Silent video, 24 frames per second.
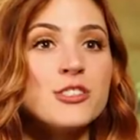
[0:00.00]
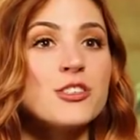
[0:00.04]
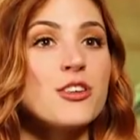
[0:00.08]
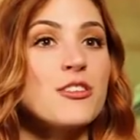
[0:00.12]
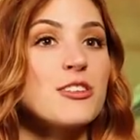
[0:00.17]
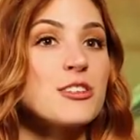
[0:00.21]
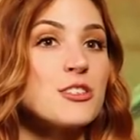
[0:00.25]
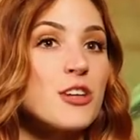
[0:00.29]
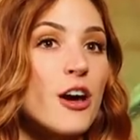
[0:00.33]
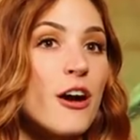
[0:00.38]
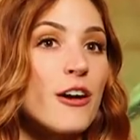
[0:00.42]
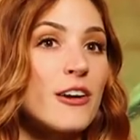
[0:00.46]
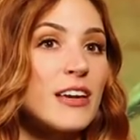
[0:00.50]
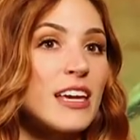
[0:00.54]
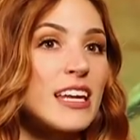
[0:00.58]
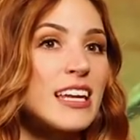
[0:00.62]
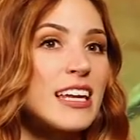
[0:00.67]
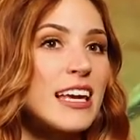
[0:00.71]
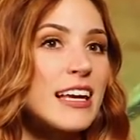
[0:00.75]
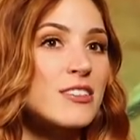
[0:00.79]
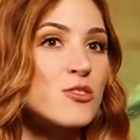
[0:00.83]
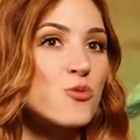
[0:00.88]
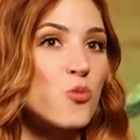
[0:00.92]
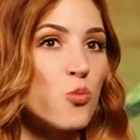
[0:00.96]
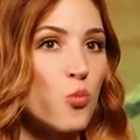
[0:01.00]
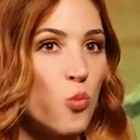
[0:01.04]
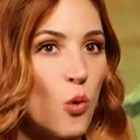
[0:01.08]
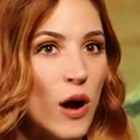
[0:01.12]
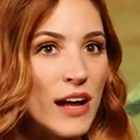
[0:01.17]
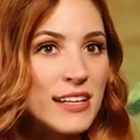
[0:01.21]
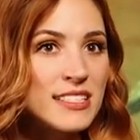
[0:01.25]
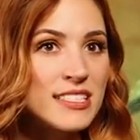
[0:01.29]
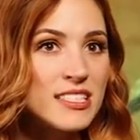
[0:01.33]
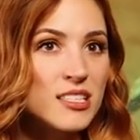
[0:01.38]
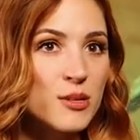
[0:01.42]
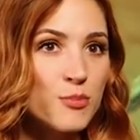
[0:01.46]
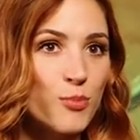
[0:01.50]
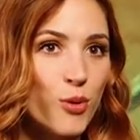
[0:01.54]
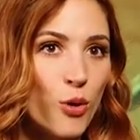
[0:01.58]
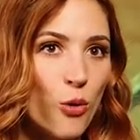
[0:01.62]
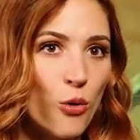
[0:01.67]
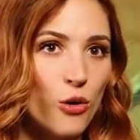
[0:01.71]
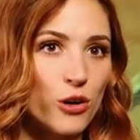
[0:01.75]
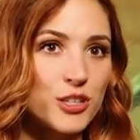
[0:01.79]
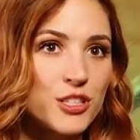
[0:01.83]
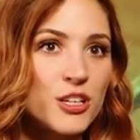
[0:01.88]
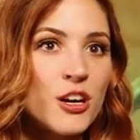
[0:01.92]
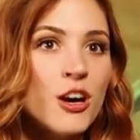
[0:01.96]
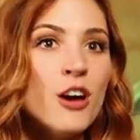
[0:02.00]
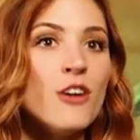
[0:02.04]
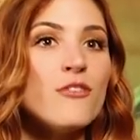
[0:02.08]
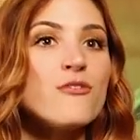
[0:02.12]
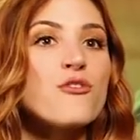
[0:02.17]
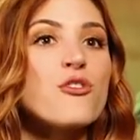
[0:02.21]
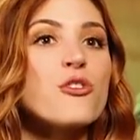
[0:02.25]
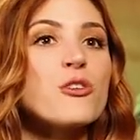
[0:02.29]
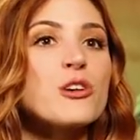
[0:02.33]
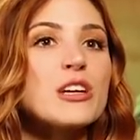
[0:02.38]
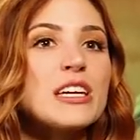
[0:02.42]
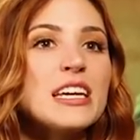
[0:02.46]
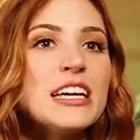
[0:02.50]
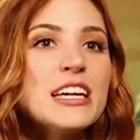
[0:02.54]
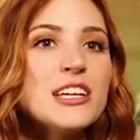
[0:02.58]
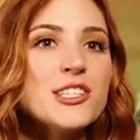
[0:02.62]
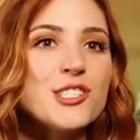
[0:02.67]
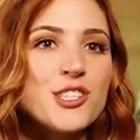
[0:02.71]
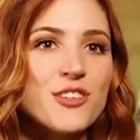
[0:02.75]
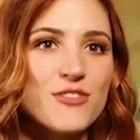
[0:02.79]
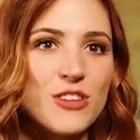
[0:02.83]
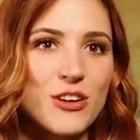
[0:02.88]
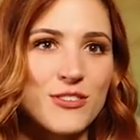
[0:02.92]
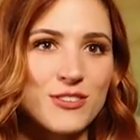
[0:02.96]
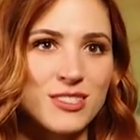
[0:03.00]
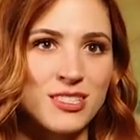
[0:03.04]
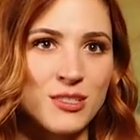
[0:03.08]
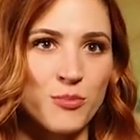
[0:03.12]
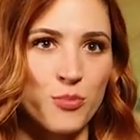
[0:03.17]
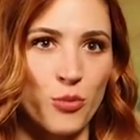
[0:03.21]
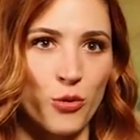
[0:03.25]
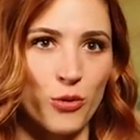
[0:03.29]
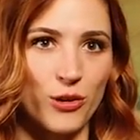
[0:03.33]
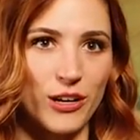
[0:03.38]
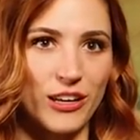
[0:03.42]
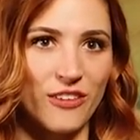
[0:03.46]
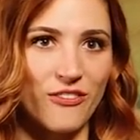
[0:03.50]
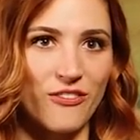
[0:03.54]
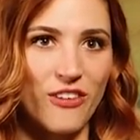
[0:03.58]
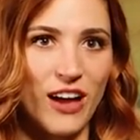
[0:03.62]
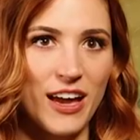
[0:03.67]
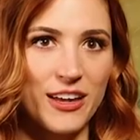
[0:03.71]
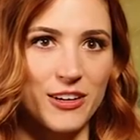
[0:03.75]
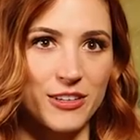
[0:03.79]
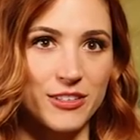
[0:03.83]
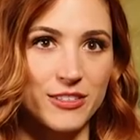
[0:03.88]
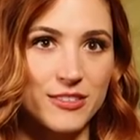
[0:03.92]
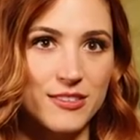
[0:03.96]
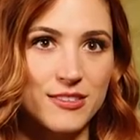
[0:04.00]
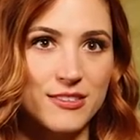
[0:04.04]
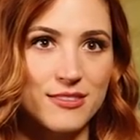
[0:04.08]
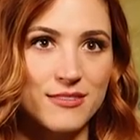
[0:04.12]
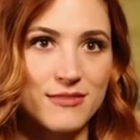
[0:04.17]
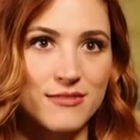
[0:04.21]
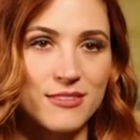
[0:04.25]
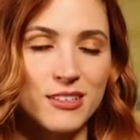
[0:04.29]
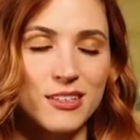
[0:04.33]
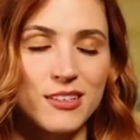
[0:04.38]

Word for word: so the target gets one support for each of those supporting fighters.